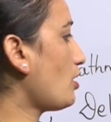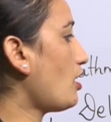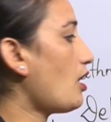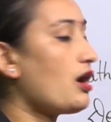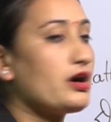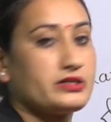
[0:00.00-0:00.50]

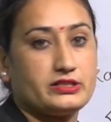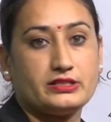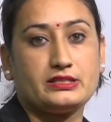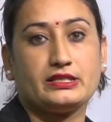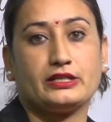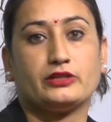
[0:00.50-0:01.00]

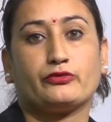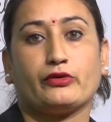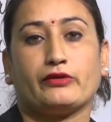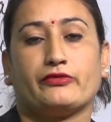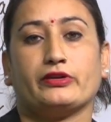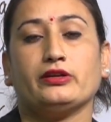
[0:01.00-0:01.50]
orders it will
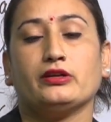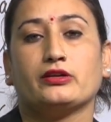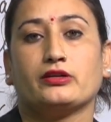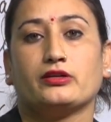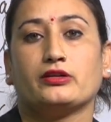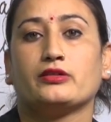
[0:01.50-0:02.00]
be
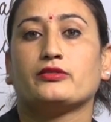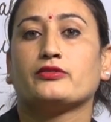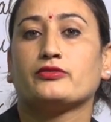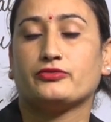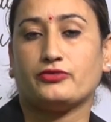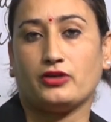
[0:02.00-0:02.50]

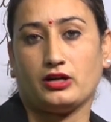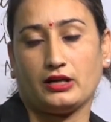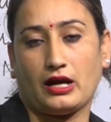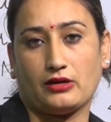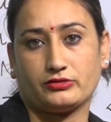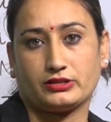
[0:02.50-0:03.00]
fall
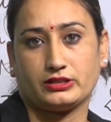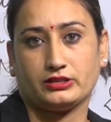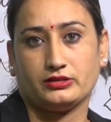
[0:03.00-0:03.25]
out.